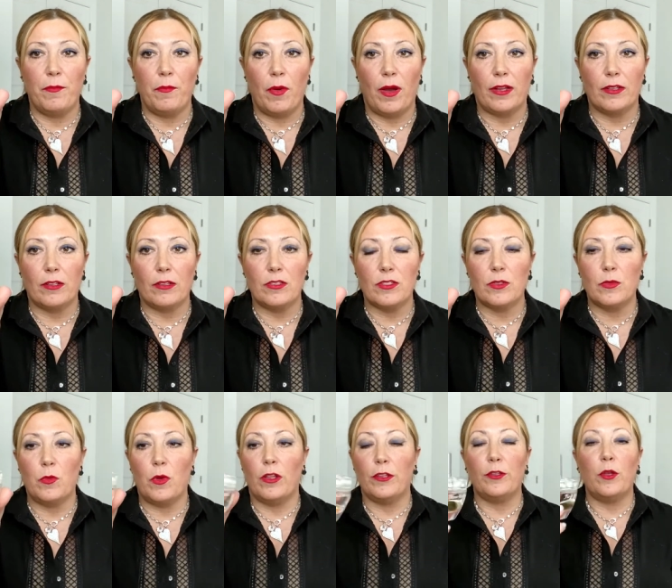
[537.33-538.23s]
bottles.
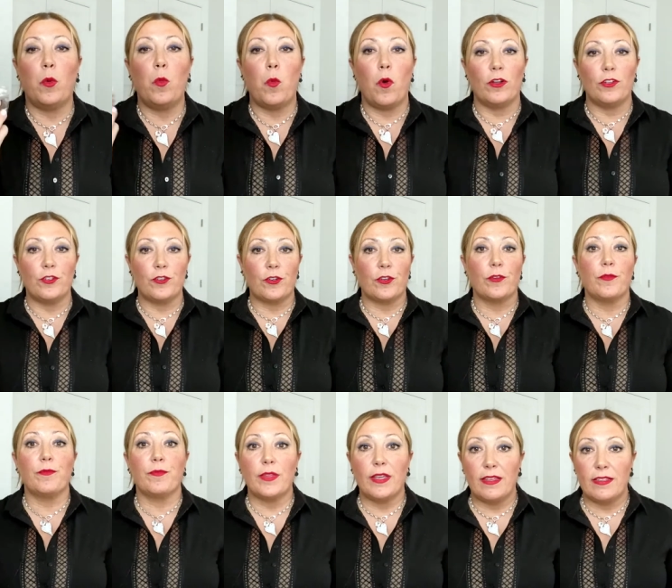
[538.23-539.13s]
Well, no wonder
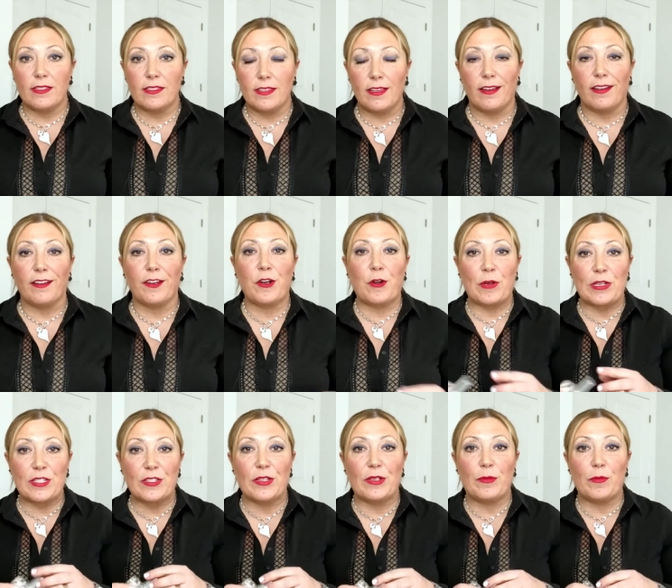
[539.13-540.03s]
it's a
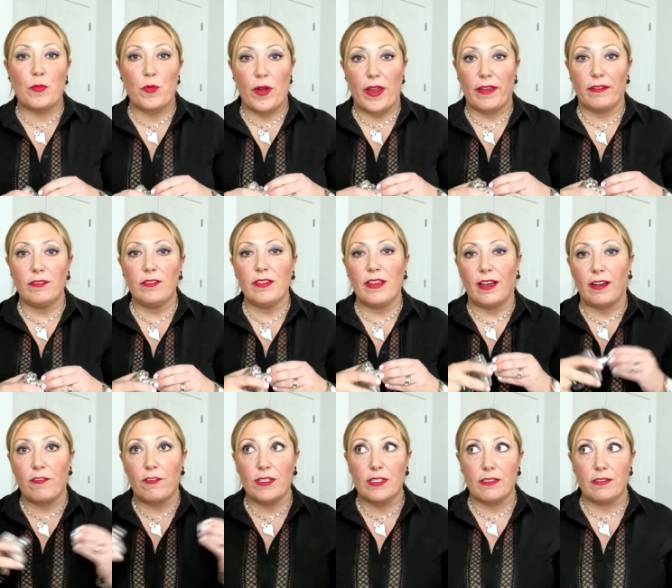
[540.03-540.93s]
crystal brand, a
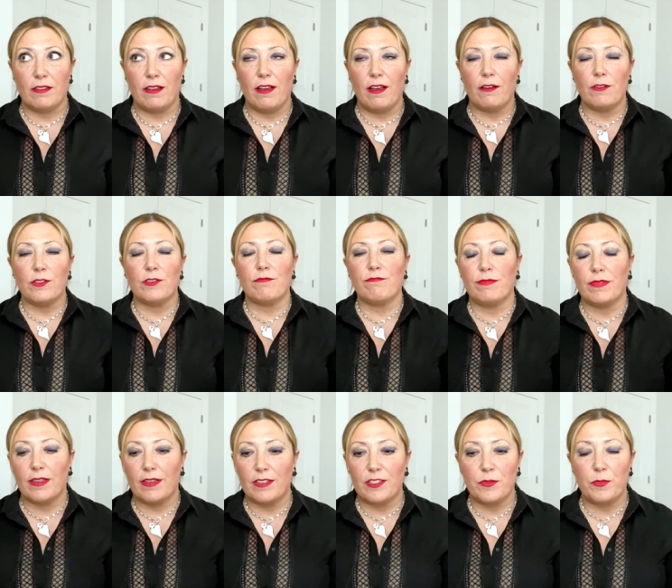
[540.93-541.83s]
crystal house
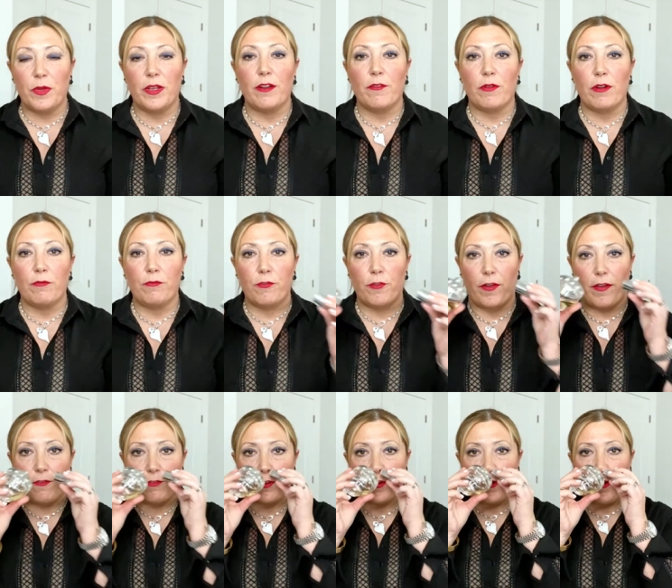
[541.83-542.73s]
that's been around
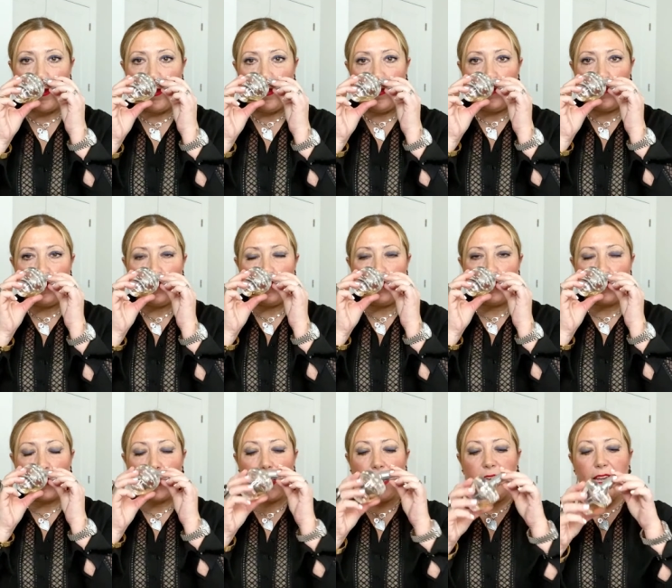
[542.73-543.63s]
forever.
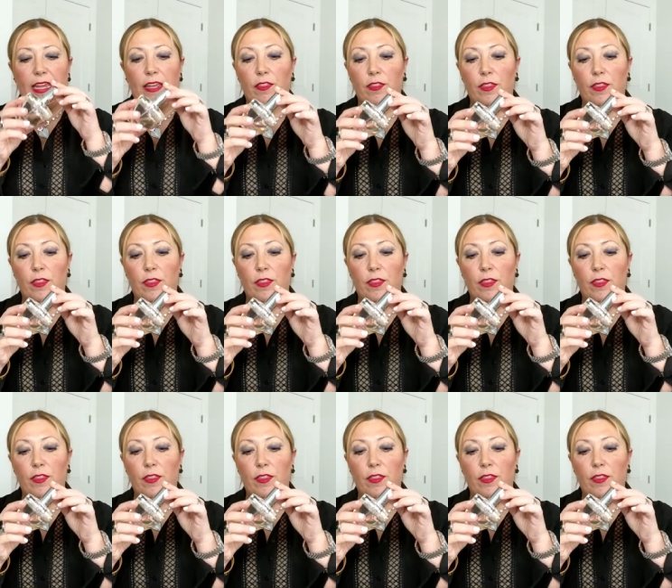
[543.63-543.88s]
And